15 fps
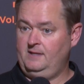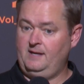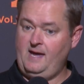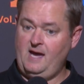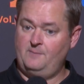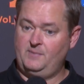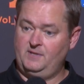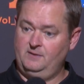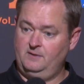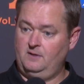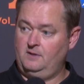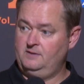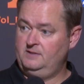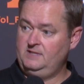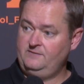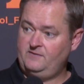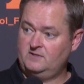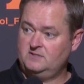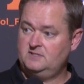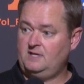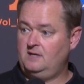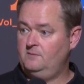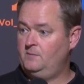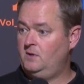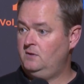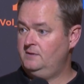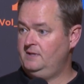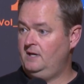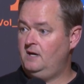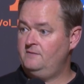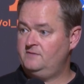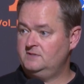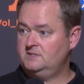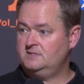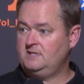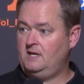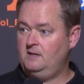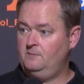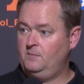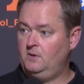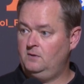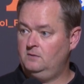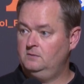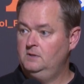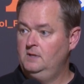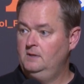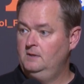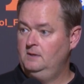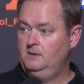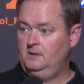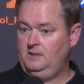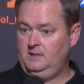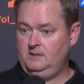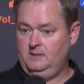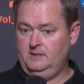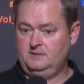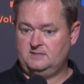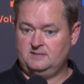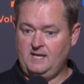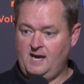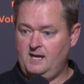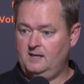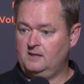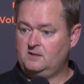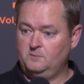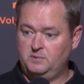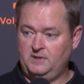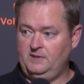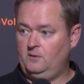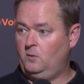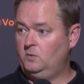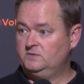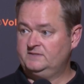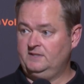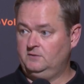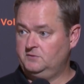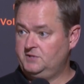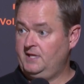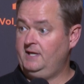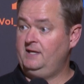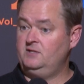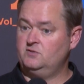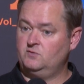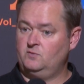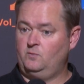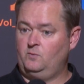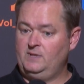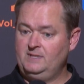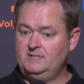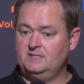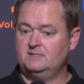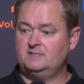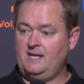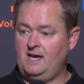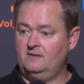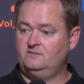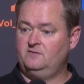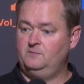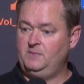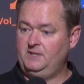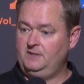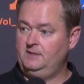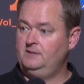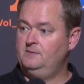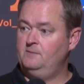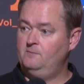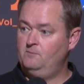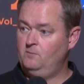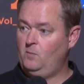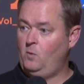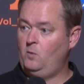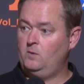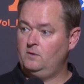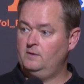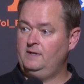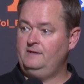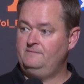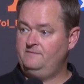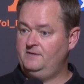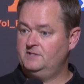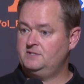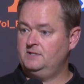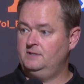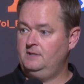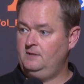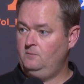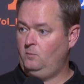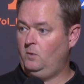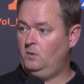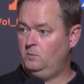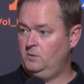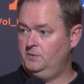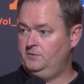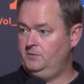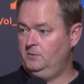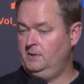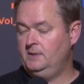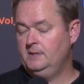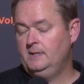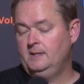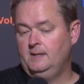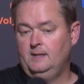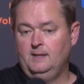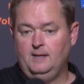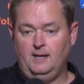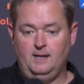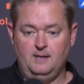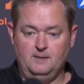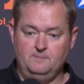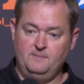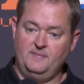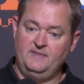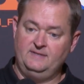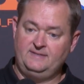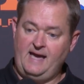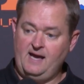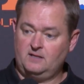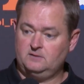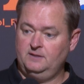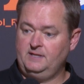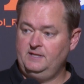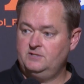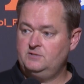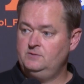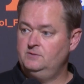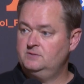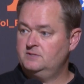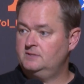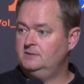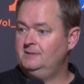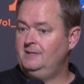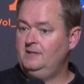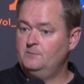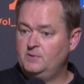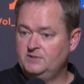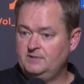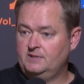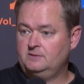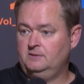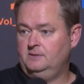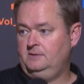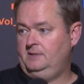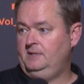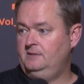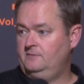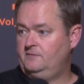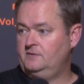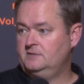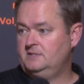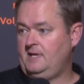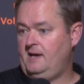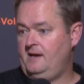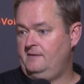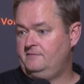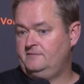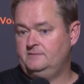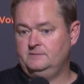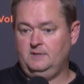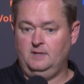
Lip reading: that happen on the defense side of the ball and the offensive side of the ball. It's not a complete wholesale change. We just have to be more efficient in what we're doing. The tackling issues, in particular in the first half,